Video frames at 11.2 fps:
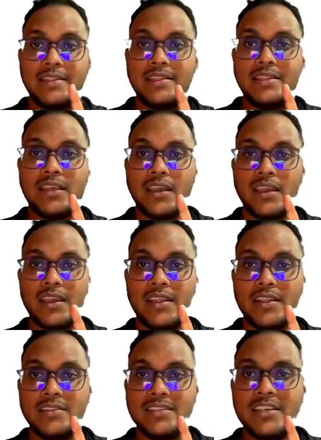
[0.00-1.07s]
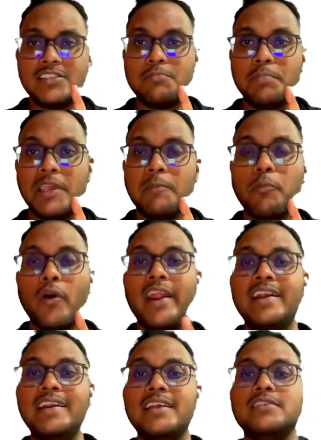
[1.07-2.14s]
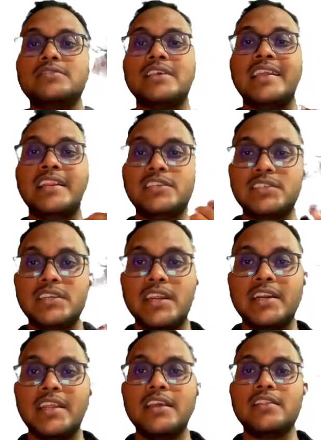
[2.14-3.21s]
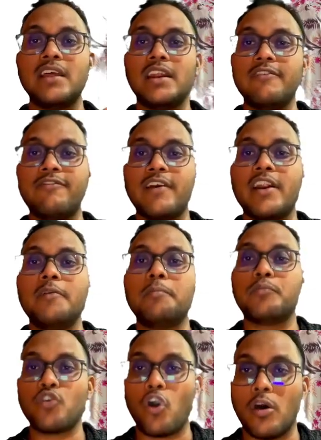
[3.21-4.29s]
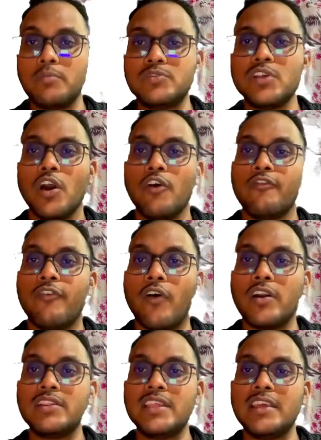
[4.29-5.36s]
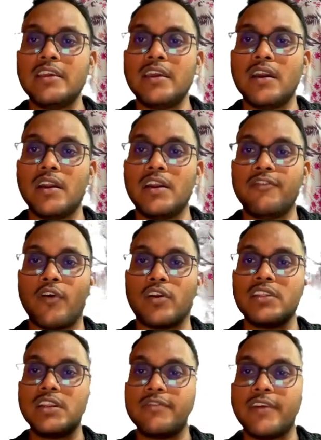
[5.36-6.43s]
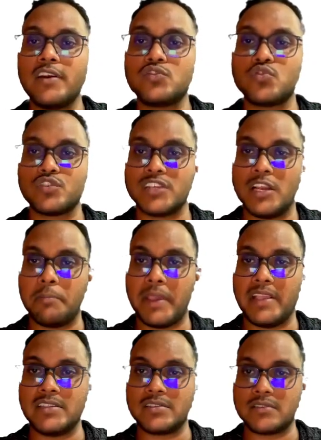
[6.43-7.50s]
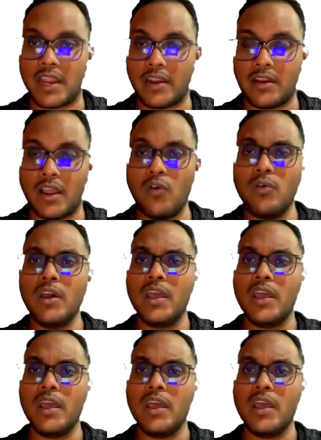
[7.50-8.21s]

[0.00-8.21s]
Th- this b point is initiating the different prompts for the different social pages right now.